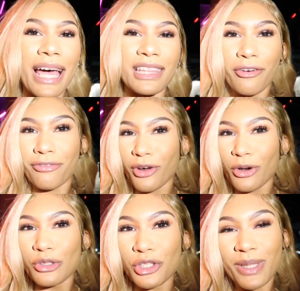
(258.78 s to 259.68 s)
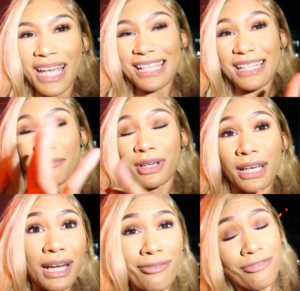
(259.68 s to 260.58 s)
at the photo shoot. We got some
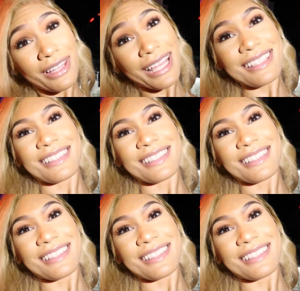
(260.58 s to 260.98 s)
good up flicks.